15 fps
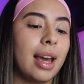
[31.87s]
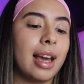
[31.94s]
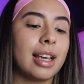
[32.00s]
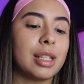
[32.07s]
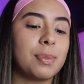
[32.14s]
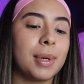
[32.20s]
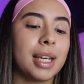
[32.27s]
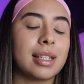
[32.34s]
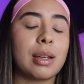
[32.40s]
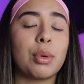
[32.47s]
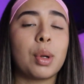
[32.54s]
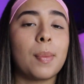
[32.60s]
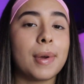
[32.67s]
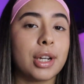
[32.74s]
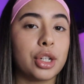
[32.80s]
is because I
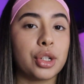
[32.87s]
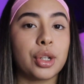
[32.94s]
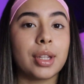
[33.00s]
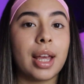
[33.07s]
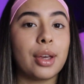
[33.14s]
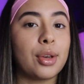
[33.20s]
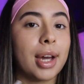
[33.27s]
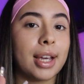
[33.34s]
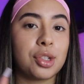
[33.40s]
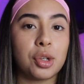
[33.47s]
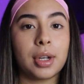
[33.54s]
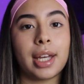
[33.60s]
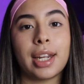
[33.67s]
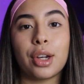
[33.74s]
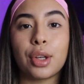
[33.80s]
want to make sure that you guys are
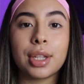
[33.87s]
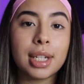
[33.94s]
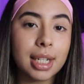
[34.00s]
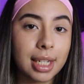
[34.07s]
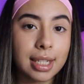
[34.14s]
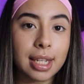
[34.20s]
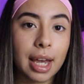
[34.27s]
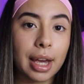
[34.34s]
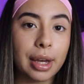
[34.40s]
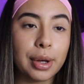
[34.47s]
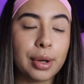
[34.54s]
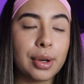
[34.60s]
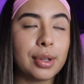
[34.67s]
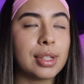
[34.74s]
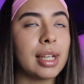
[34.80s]
getting all the
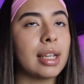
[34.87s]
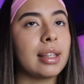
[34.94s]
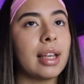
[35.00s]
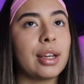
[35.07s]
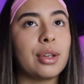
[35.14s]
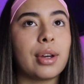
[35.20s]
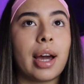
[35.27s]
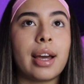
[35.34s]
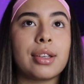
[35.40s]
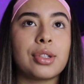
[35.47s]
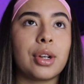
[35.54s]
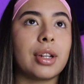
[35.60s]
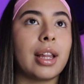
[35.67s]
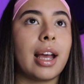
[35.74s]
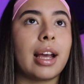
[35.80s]
details and that you guys
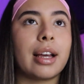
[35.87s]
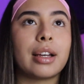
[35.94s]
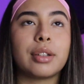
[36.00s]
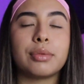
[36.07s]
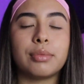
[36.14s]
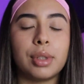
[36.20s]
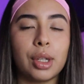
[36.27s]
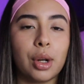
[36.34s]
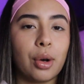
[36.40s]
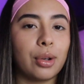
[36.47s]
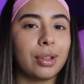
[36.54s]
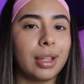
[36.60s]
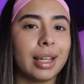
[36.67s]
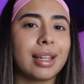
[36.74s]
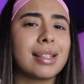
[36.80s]
are like, you know,
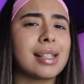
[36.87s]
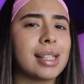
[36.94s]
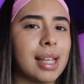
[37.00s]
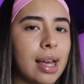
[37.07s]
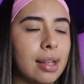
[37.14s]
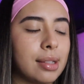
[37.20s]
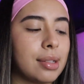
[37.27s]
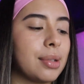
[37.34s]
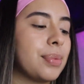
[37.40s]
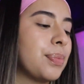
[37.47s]
like set.